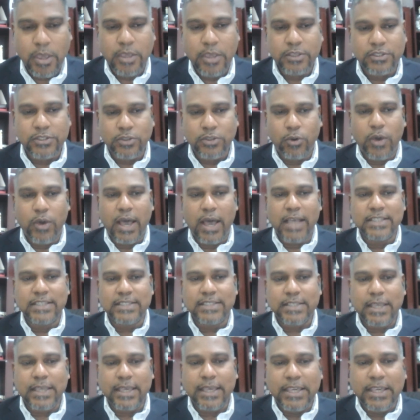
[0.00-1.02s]
So as
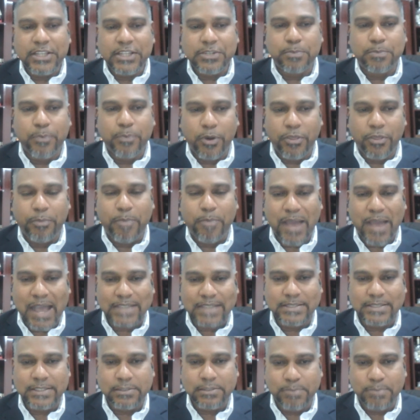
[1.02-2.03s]
each month
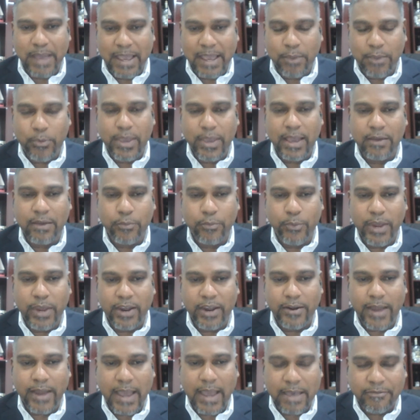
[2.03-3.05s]
passes by, we
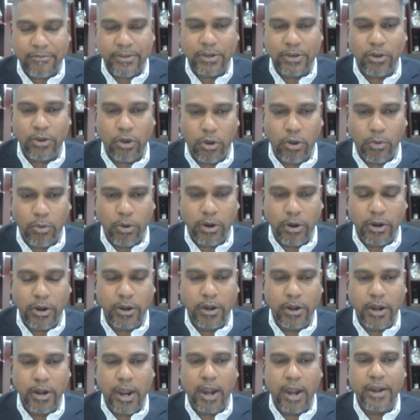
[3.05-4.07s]
are having
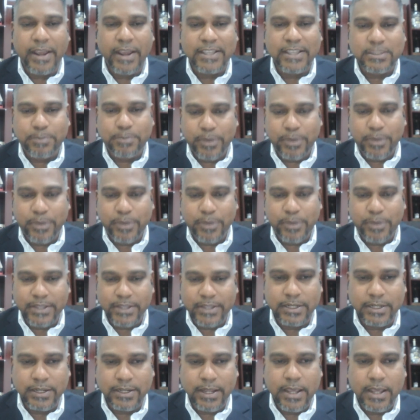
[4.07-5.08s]
our
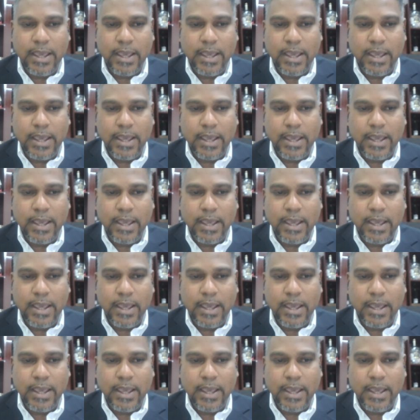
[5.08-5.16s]
experiencing